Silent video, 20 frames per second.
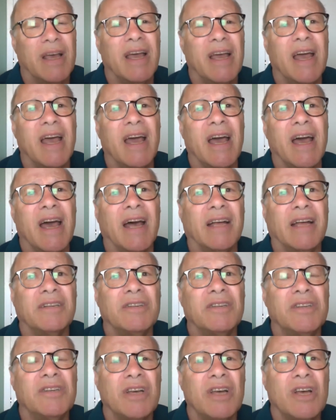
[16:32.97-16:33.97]

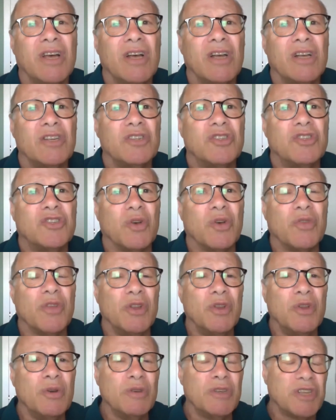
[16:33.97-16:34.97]
And so the
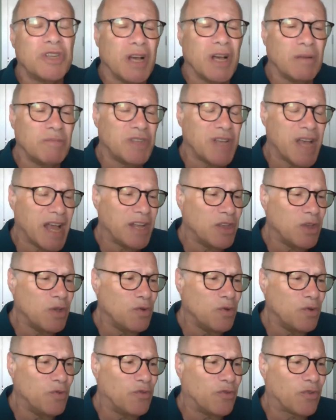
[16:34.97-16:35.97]
news comes at
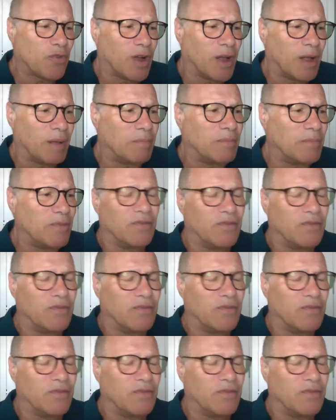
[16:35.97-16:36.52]
you from,